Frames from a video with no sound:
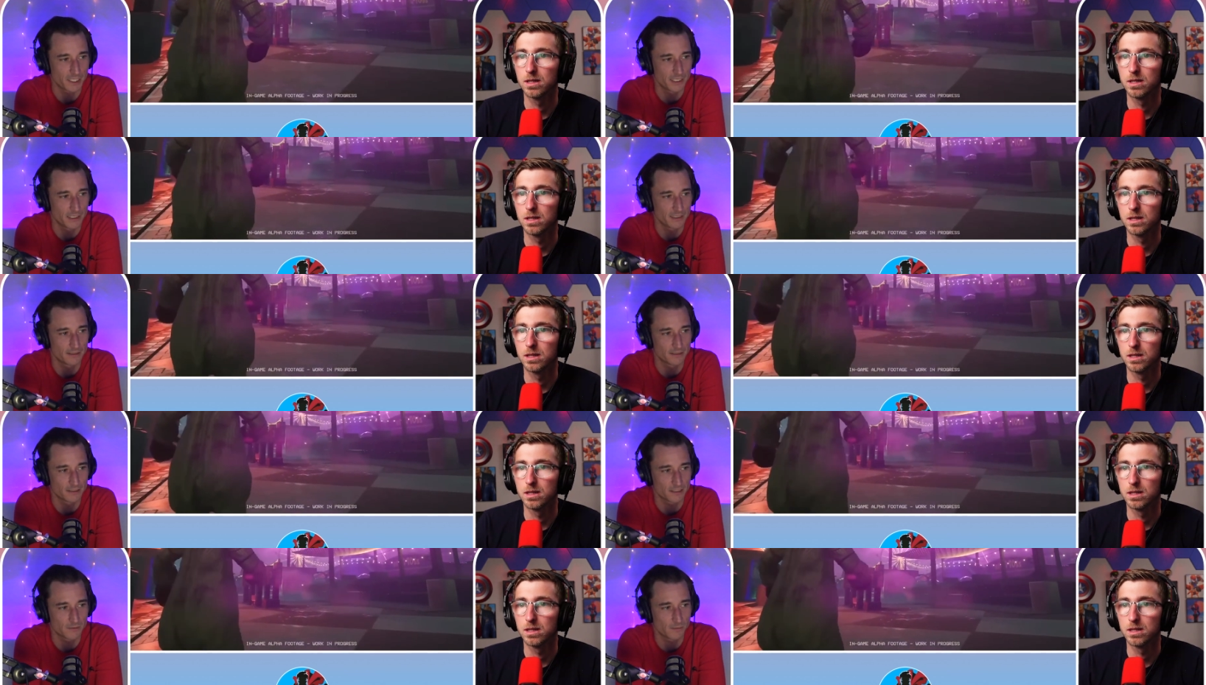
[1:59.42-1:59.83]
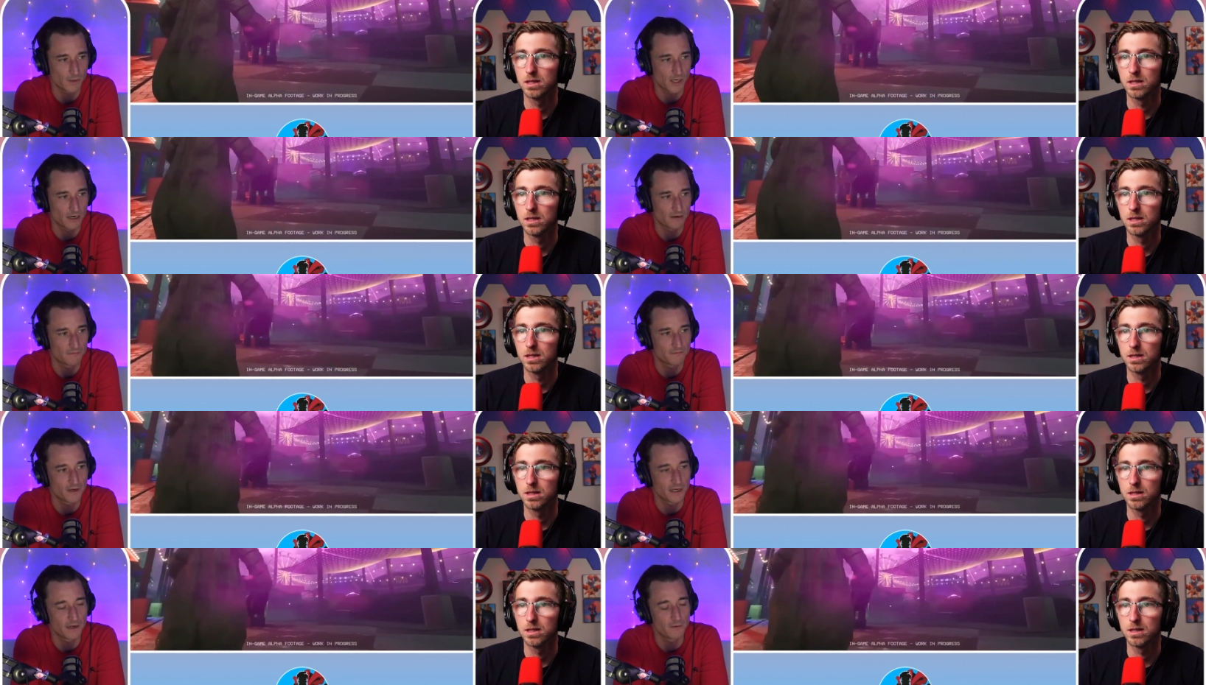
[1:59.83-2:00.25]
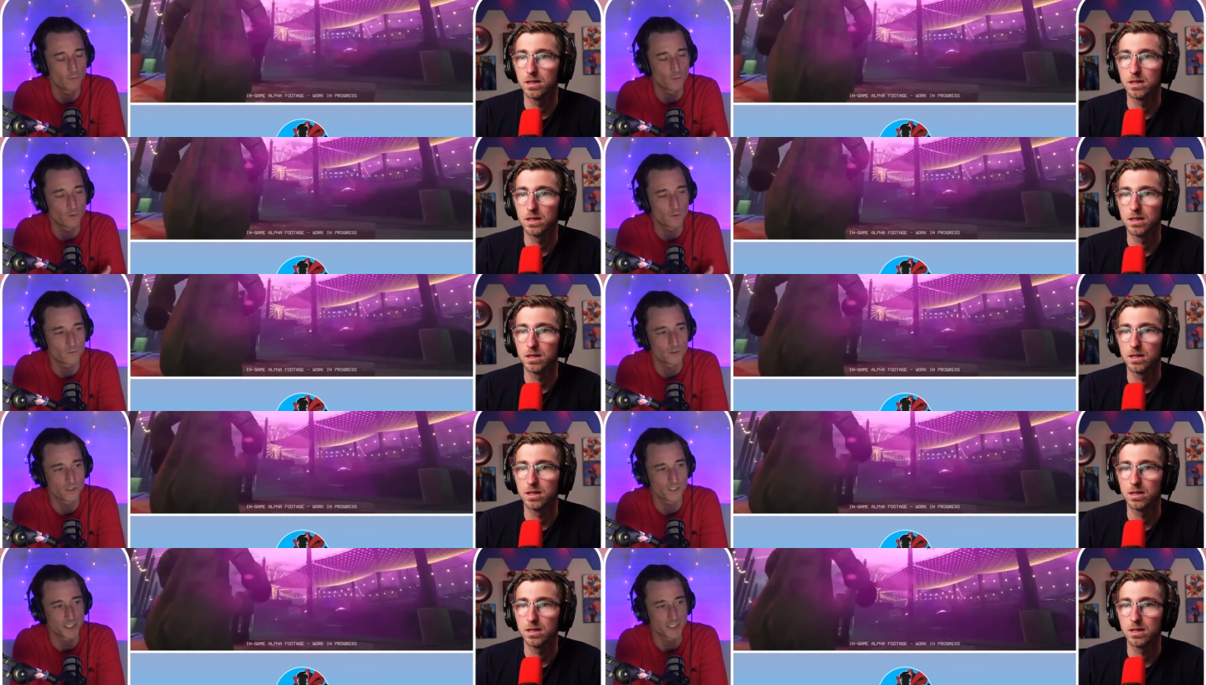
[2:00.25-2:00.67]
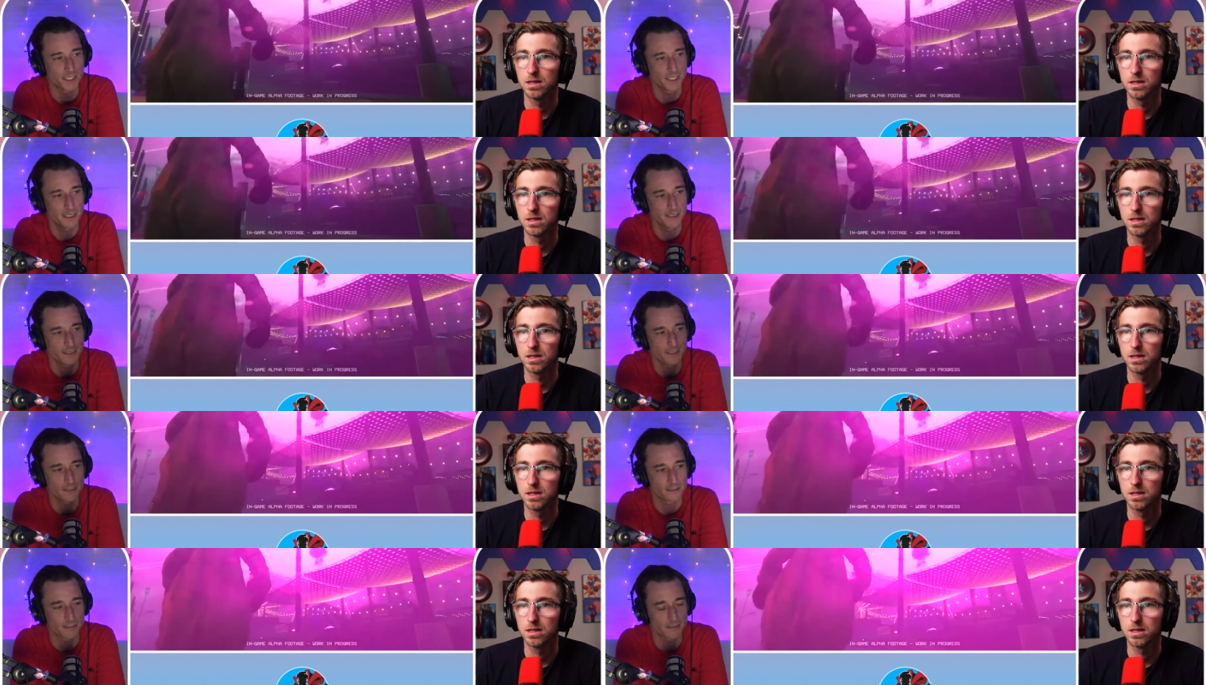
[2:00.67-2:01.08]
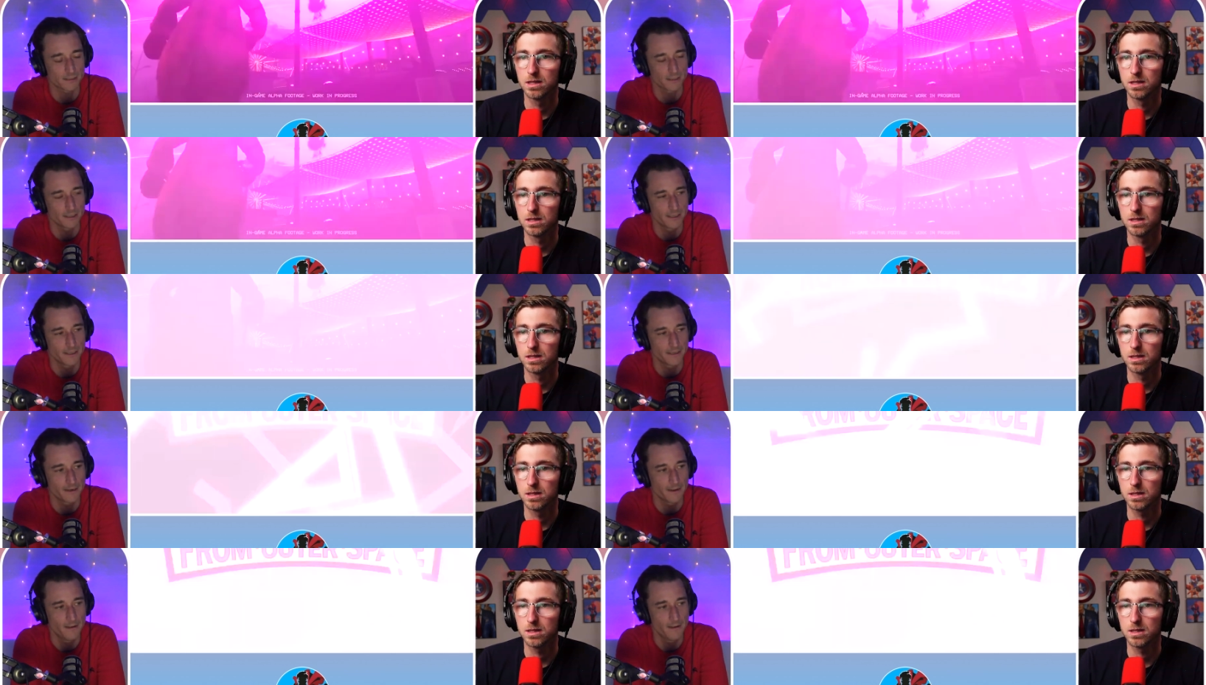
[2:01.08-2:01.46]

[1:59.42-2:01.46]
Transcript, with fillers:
Speaker 1: on the Spotify, what we're seeing is like,